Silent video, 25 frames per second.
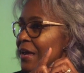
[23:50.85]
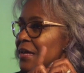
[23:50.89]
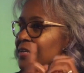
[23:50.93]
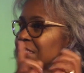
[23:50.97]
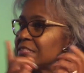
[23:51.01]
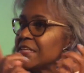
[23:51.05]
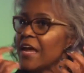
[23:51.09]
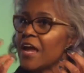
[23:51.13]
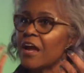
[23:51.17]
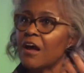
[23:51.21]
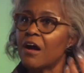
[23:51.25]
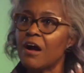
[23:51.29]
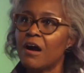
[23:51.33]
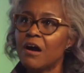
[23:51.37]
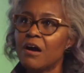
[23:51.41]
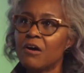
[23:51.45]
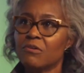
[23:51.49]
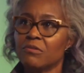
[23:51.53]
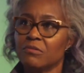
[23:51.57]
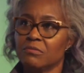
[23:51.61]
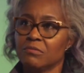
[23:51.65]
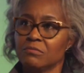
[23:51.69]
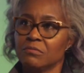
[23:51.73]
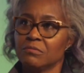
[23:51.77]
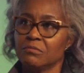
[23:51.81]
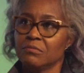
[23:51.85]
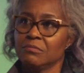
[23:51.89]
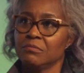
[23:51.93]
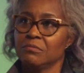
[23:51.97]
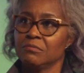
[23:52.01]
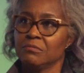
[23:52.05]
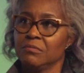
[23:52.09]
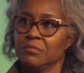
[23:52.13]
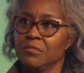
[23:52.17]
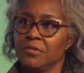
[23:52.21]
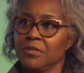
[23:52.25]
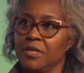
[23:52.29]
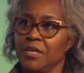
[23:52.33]
saying, oh,
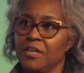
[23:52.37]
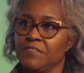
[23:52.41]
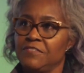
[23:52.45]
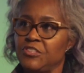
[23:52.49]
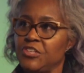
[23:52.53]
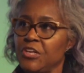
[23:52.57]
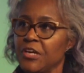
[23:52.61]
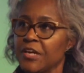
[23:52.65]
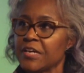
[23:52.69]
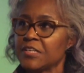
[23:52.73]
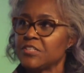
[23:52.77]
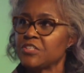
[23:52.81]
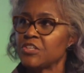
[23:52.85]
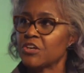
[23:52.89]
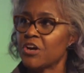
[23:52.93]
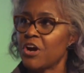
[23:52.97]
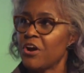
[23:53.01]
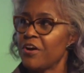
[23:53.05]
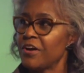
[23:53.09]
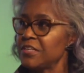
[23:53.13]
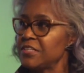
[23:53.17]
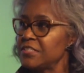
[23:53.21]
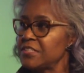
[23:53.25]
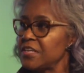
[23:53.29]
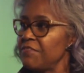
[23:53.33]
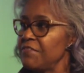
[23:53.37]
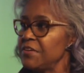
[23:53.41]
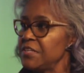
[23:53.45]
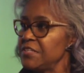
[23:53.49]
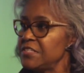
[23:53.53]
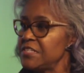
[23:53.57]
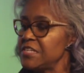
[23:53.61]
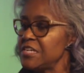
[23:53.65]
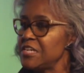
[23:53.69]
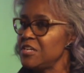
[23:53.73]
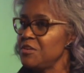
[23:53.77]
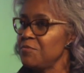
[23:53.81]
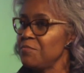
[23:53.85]
if she gets a car at
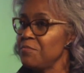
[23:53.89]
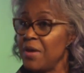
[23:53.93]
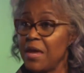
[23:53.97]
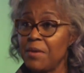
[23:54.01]
17,